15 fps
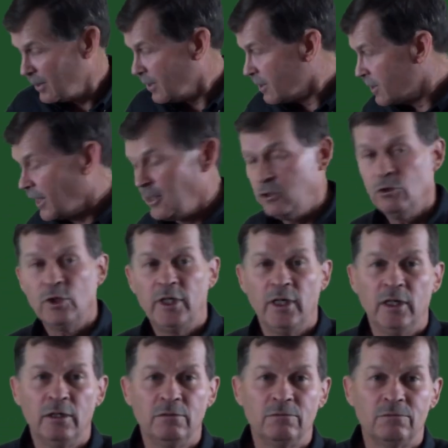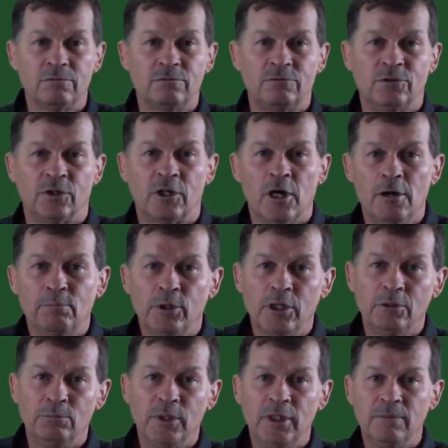Thank you again for
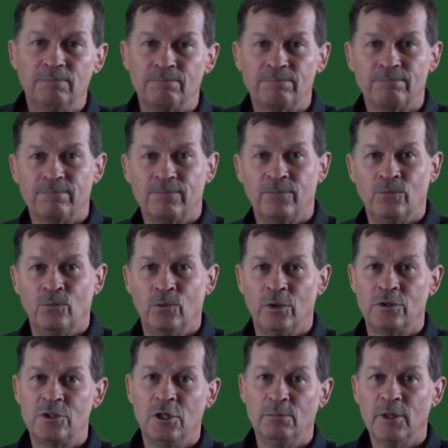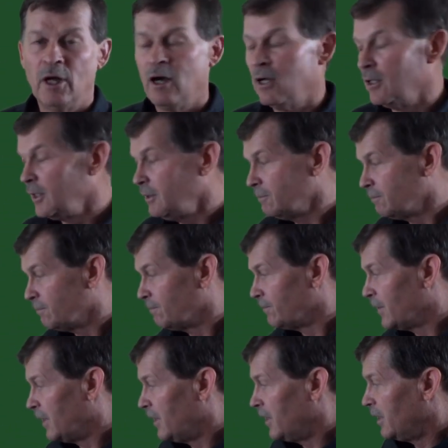accompanying me. We're Tim and Holly.
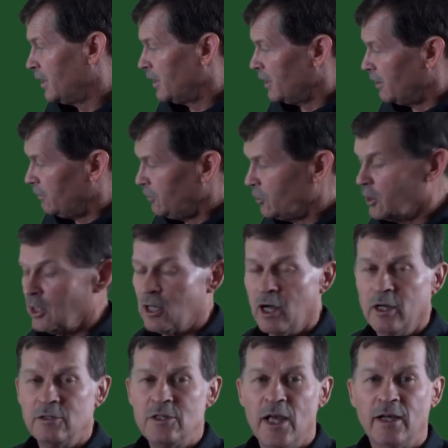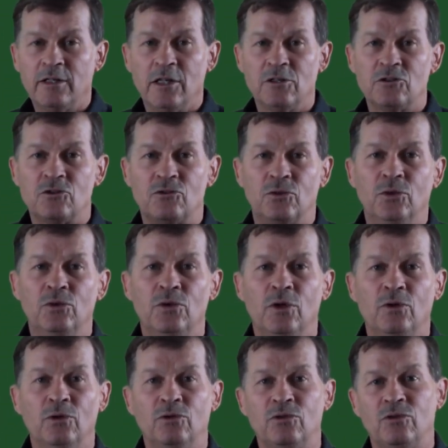You can contact us through
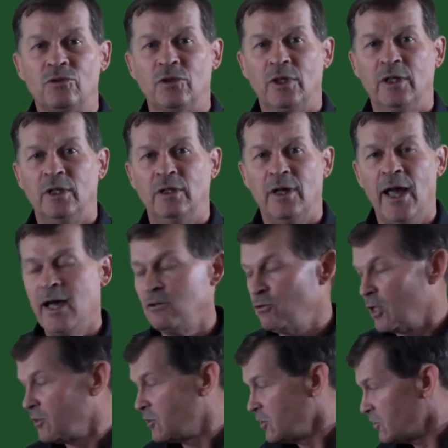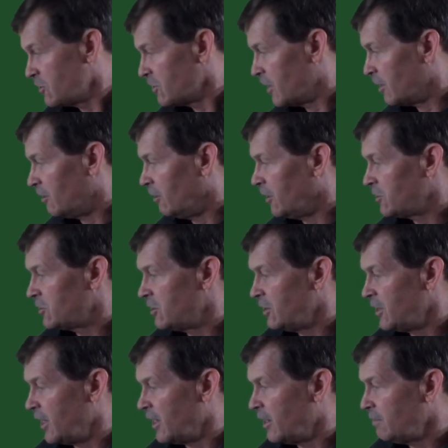those addresses that are listed
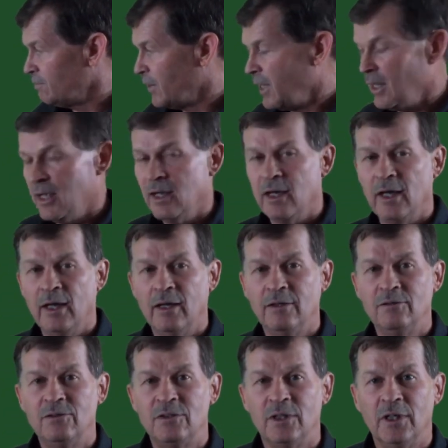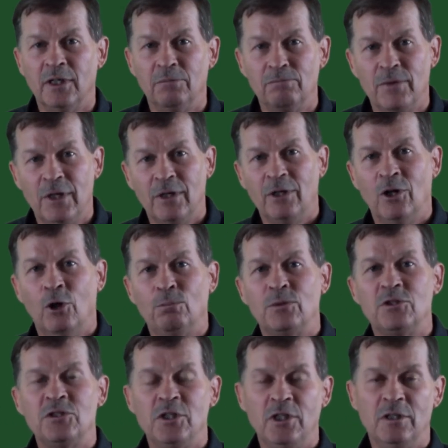there, and hope to
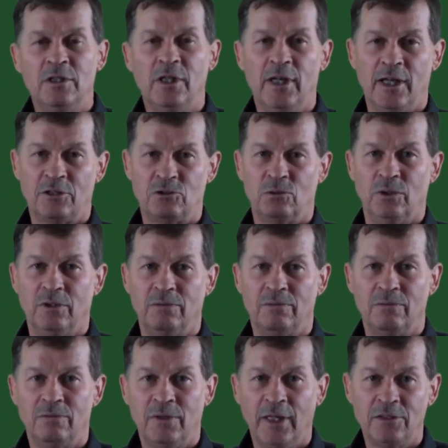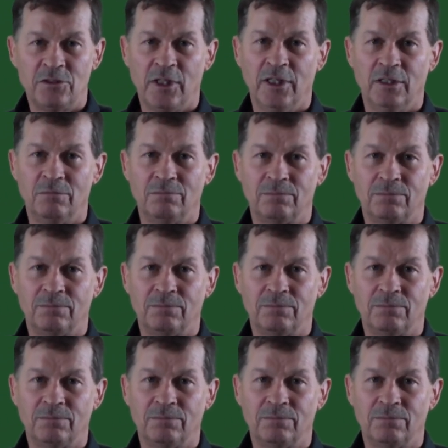see you in the next one. Thanks again.